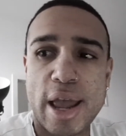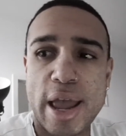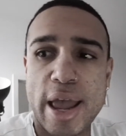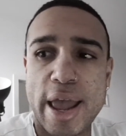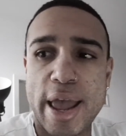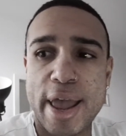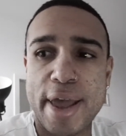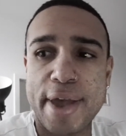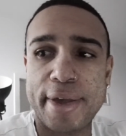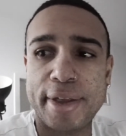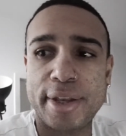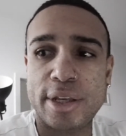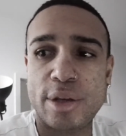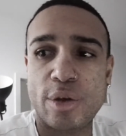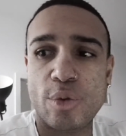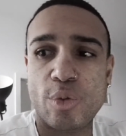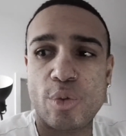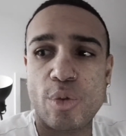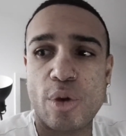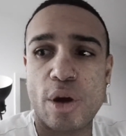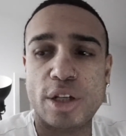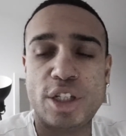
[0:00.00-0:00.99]
and
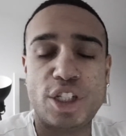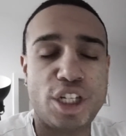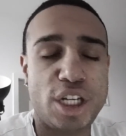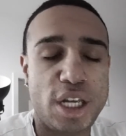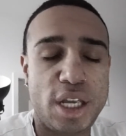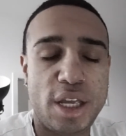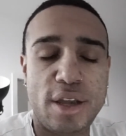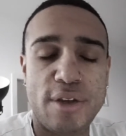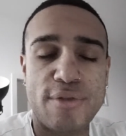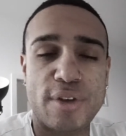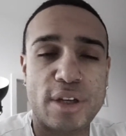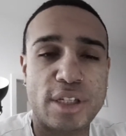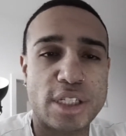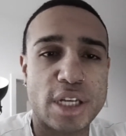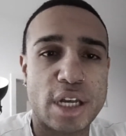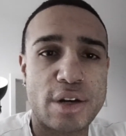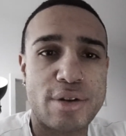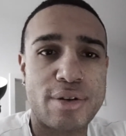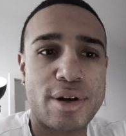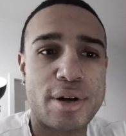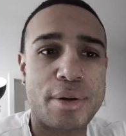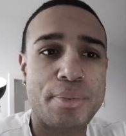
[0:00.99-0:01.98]
achieve,
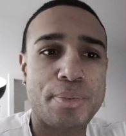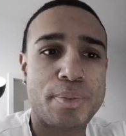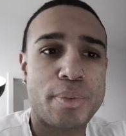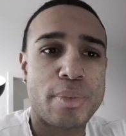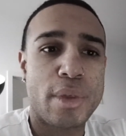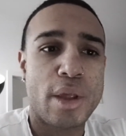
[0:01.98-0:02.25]
etc.